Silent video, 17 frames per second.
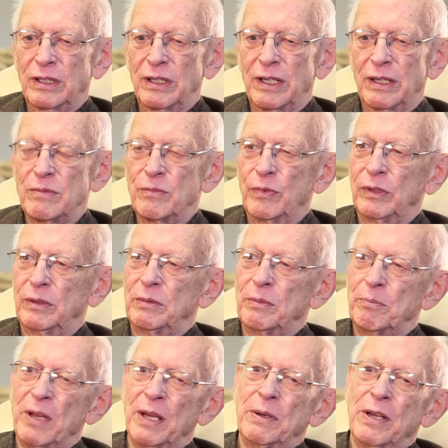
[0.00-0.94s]
and
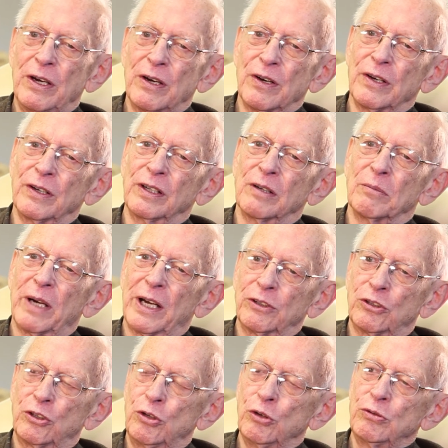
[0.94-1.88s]
had been hearing
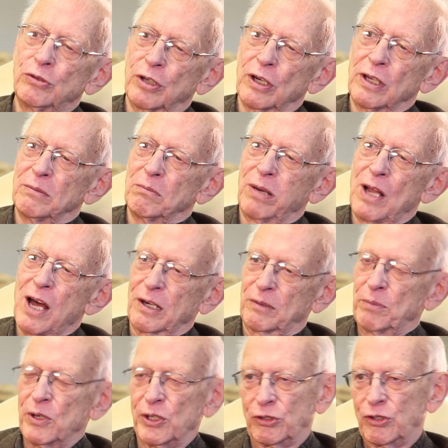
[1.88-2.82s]
about two ton
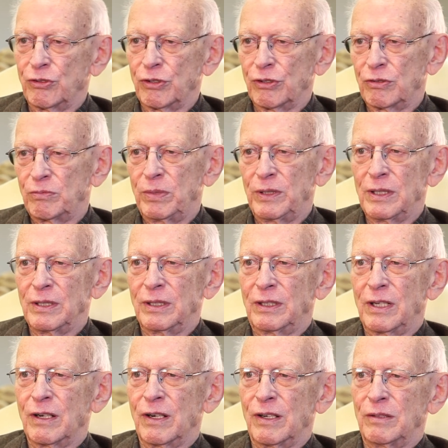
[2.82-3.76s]
blockbusters being
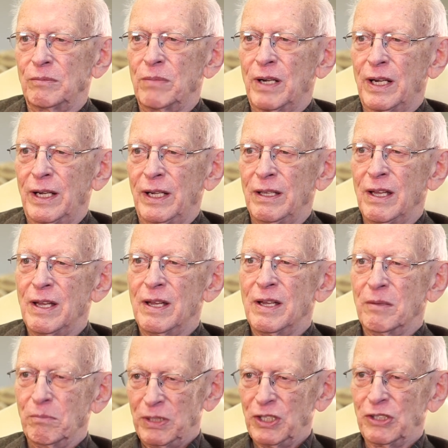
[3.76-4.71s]
carried by
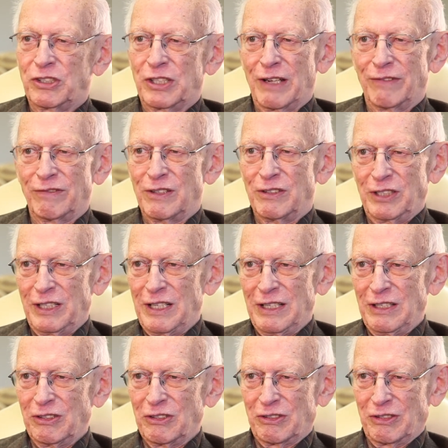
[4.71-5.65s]
B
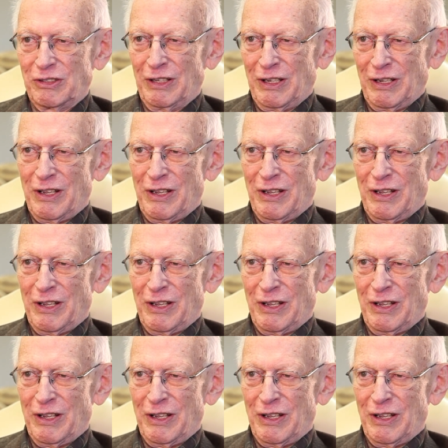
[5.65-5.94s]
17s